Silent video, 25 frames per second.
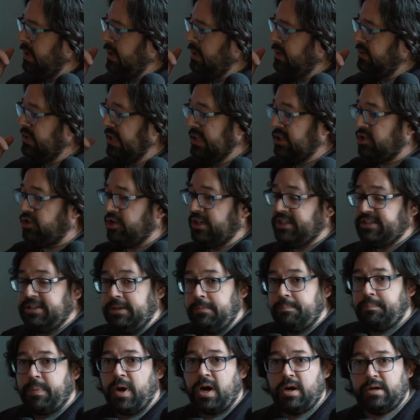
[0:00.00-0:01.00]

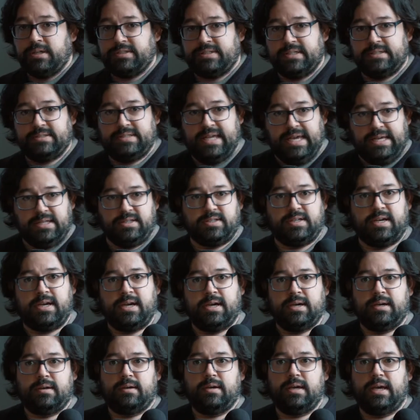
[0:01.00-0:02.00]
interesting part is that
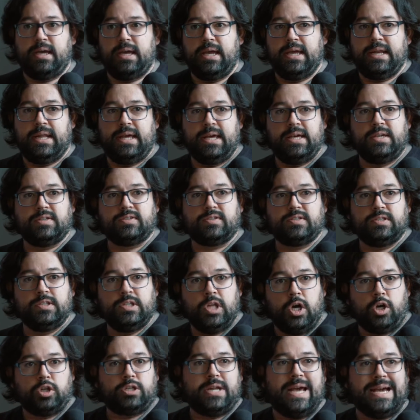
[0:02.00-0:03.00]
data, it is
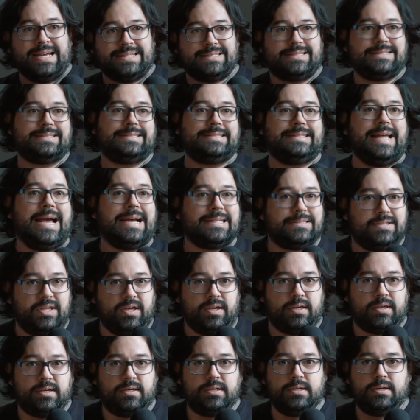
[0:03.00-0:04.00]
not as
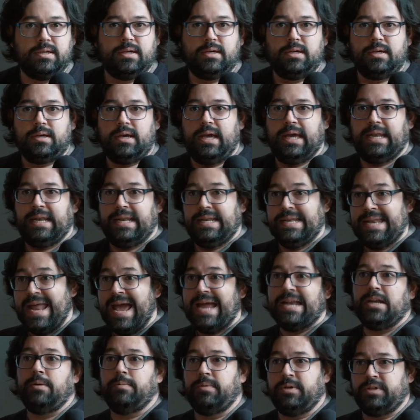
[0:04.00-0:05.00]
static and
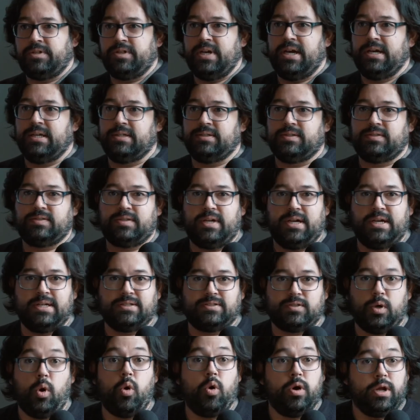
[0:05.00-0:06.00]
inanimate
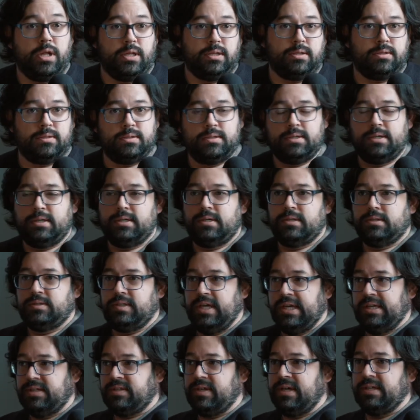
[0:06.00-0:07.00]
as oil.
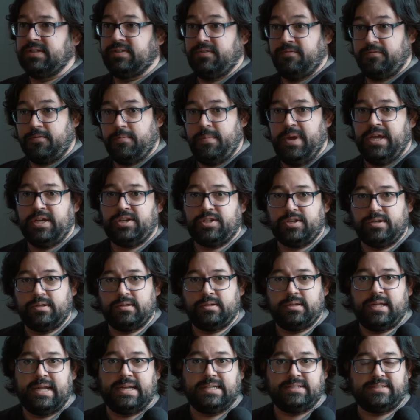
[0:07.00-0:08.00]
Data is
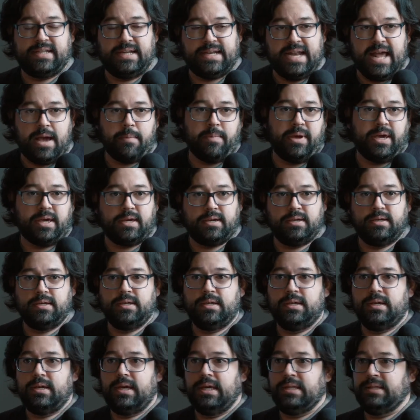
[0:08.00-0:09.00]
information that is dynamic,
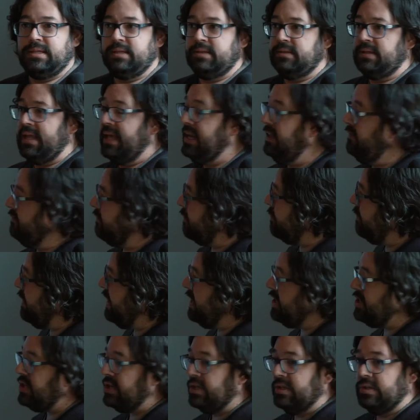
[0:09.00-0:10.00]
and that
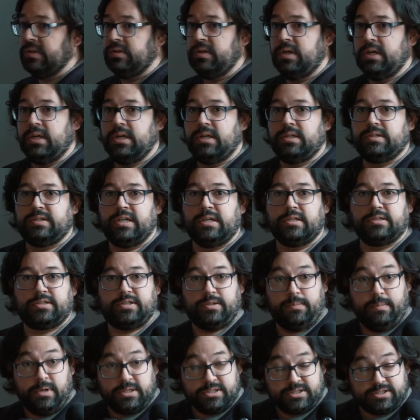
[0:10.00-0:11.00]
information tells
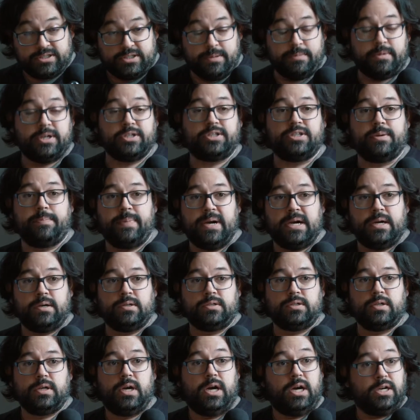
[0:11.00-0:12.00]
so much
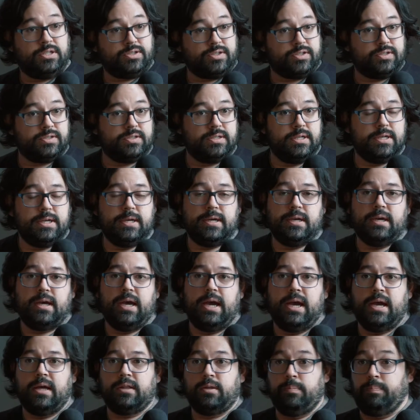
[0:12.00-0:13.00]
about us,
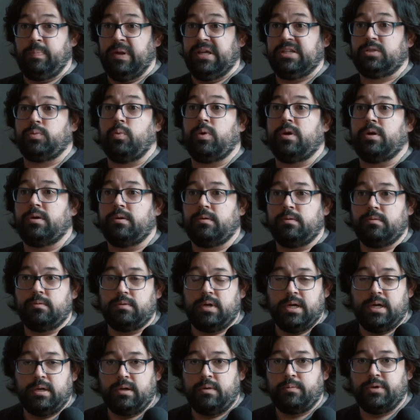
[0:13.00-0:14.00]
the place in
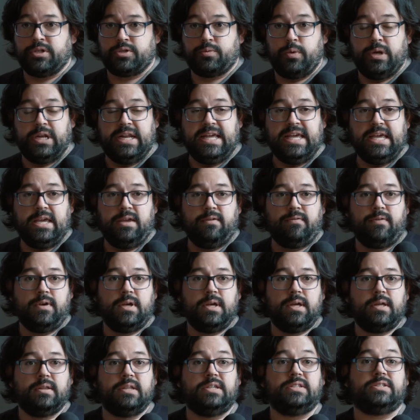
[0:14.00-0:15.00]
which we live,
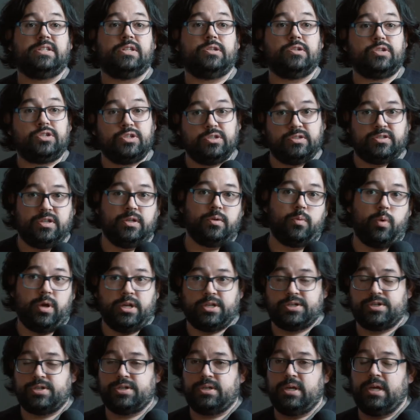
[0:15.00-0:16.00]
the institutions in
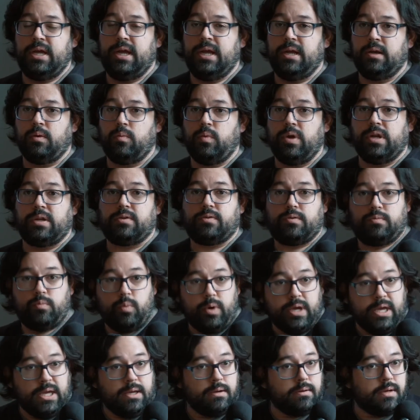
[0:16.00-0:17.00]
which
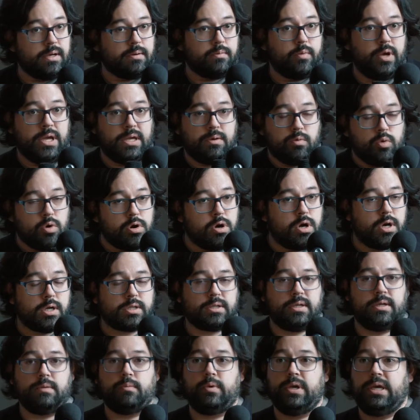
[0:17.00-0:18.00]
we work
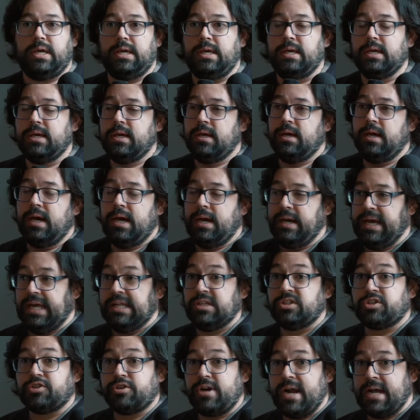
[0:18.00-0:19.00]
and we
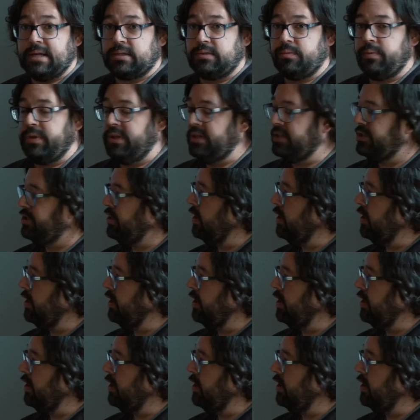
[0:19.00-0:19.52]
interact with each